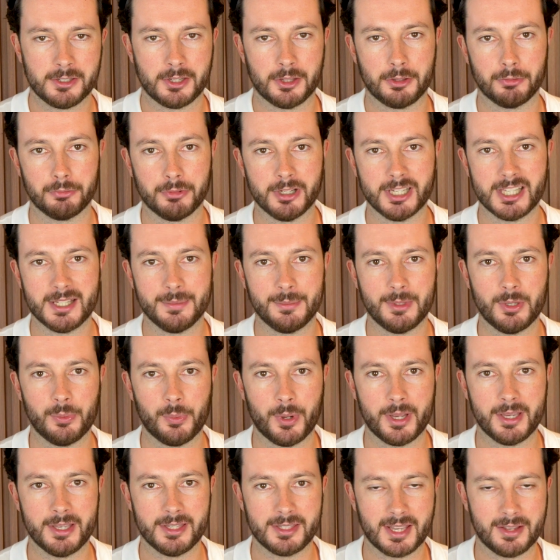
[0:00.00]
So the reason we
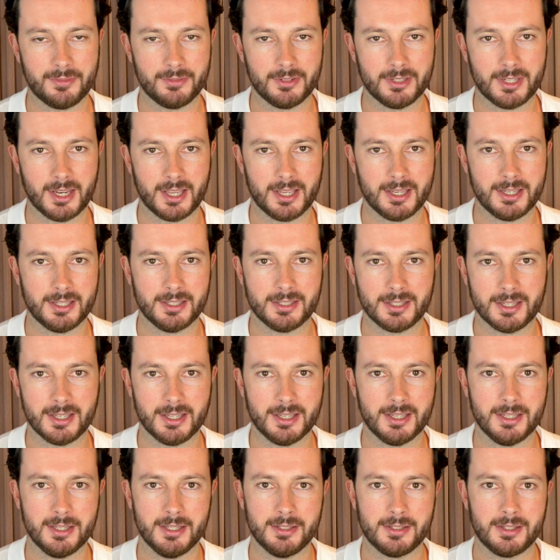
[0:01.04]
wait 7 days
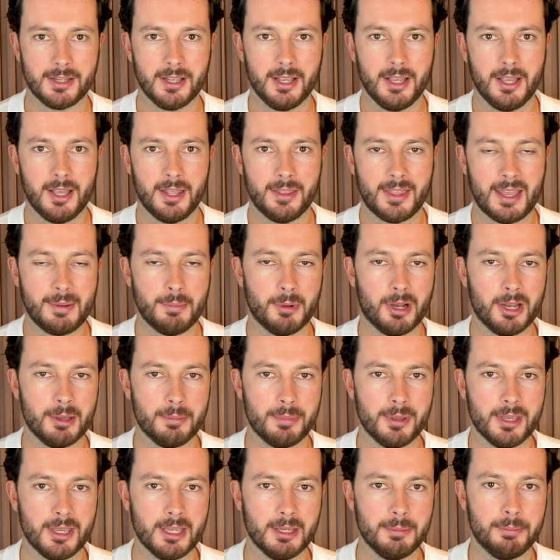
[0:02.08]
is they might
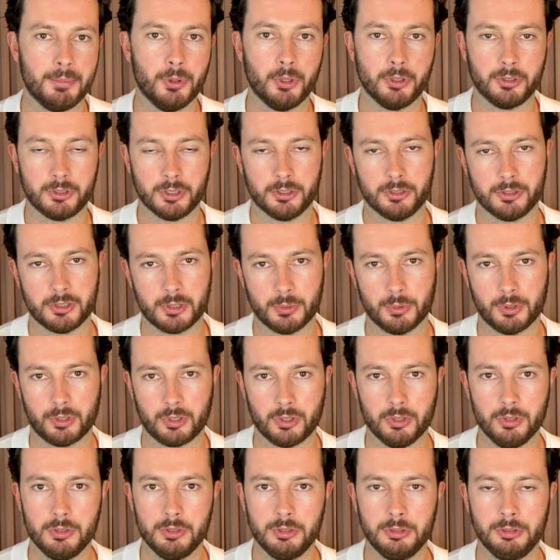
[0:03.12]
be booked onto a
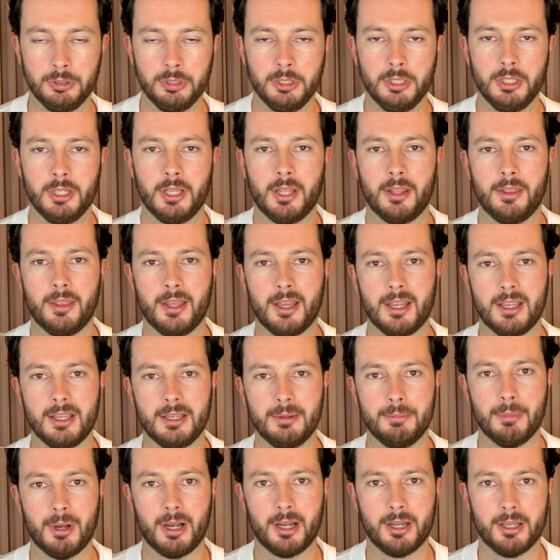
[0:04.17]
call. There
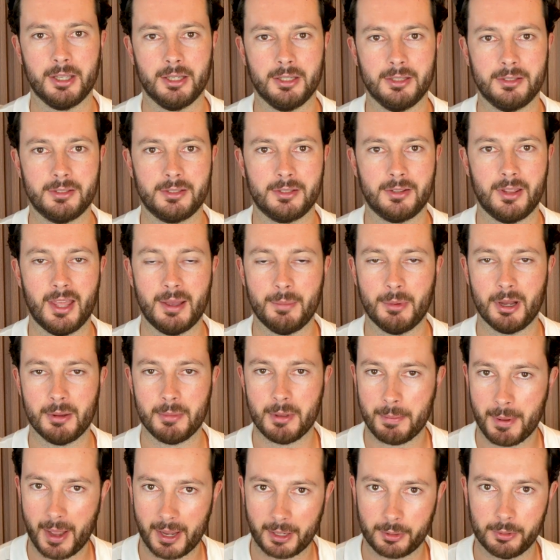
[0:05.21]
might be
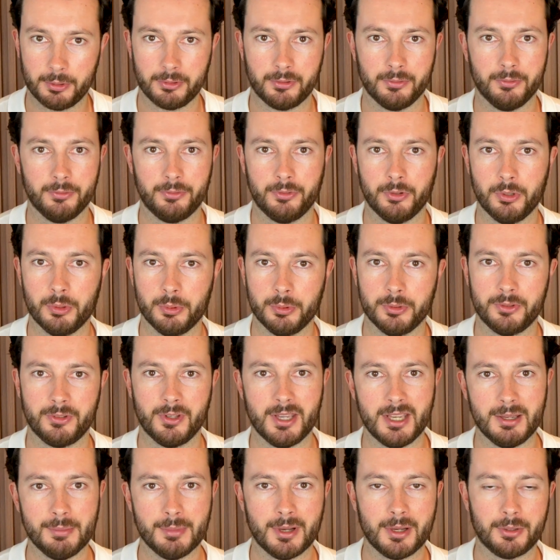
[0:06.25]
backwards and forwards
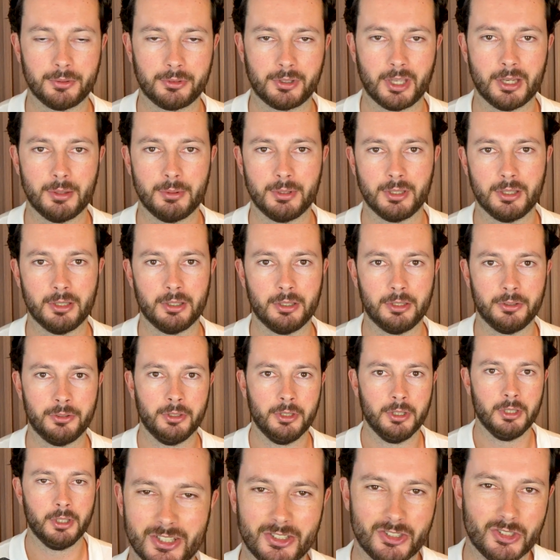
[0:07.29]
emails going on.
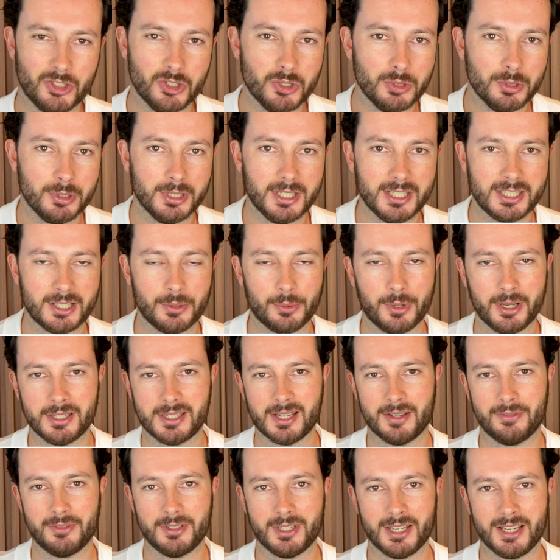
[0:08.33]
Do you need to wait
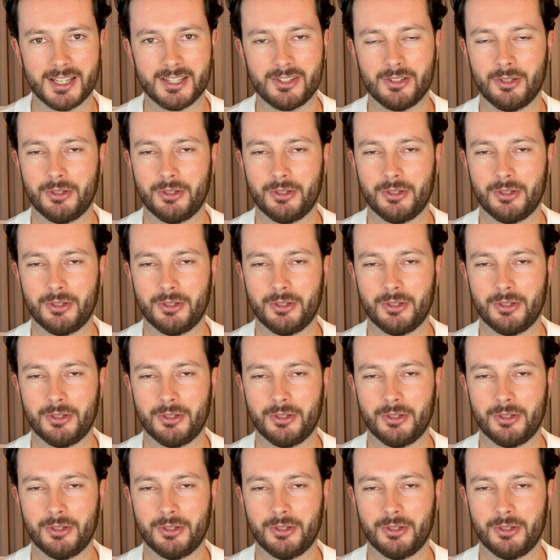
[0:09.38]
7 days?